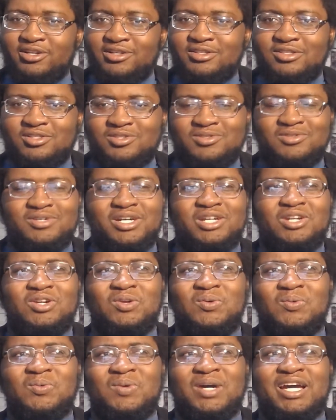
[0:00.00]
so I don't know
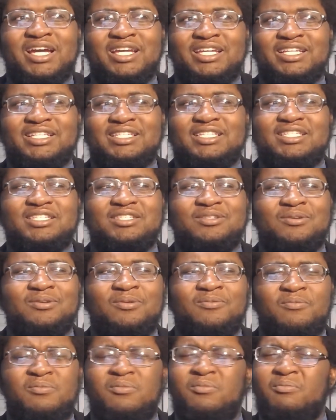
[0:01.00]
why he's
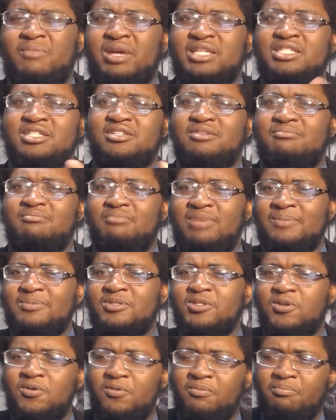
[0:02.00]
messing him up
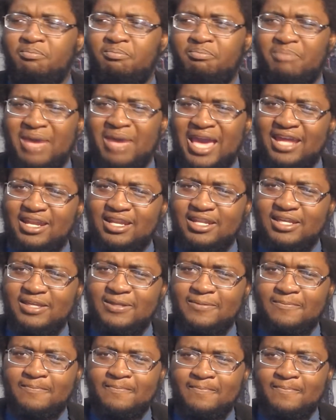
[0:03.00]
so badly.